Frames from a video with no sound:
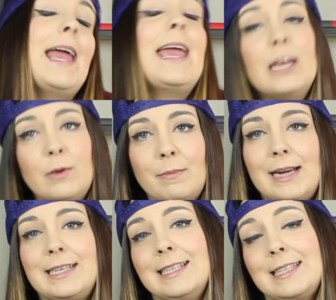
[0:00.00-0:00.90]
Anyway,
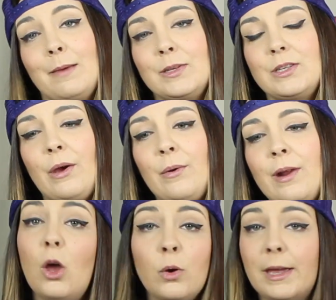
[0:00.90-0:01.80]
back to this episode.
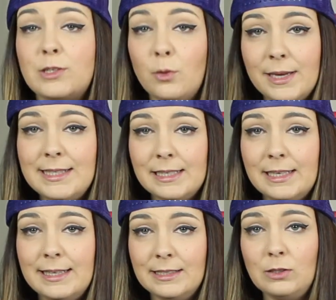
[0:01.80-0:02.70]
Okay, so
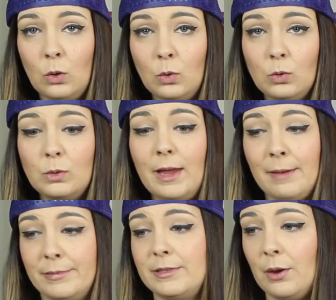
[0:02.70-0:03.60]
basically this whole
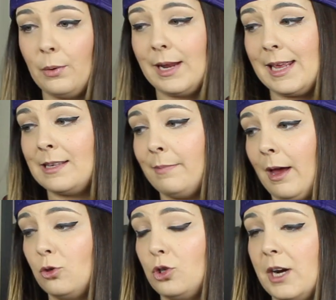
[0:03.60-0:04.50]
episode is
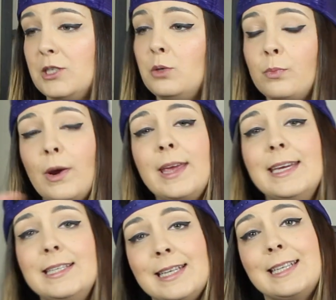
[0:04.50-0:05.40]
about trying to break
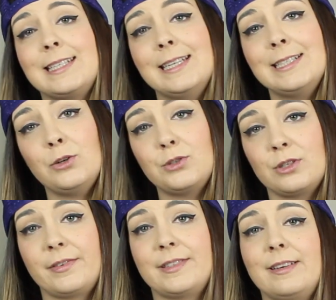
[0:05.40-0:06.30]
into the Sentinel
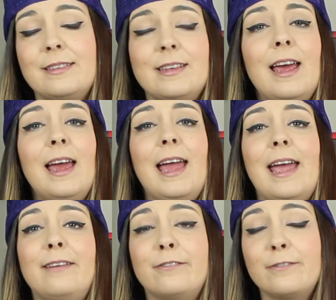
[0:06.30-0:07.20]
services
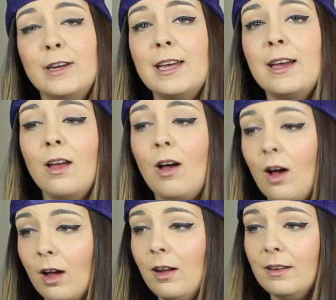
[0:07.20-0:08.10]
and free
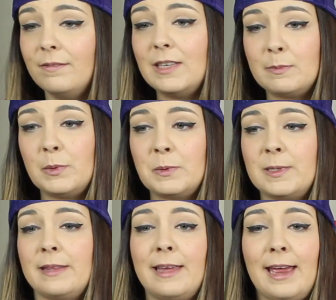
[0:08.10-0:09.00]
all of these mutants
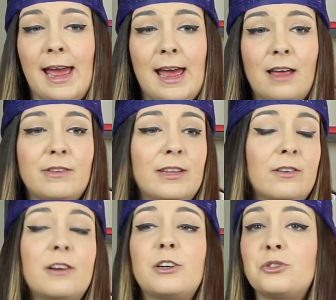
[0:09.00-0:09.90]
that they have
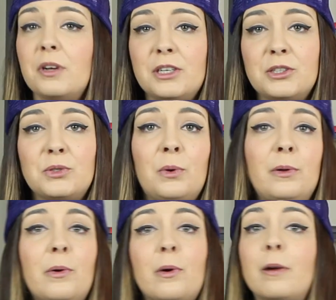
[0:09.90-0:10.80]
either under drug
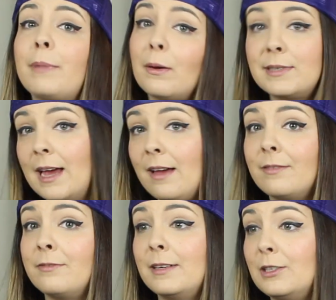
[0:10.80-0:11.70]
control or about to
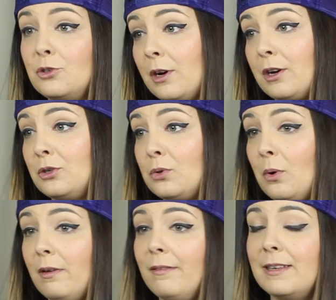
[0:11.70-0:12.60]
have in drug
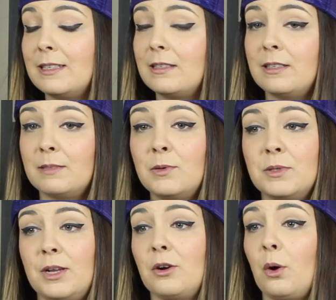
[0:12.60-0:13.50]
control, these mutants
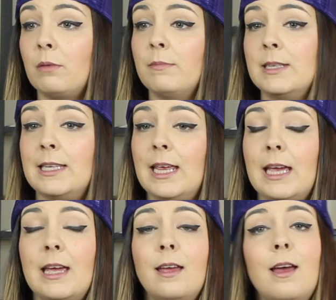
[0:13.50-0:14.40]
that are going missing.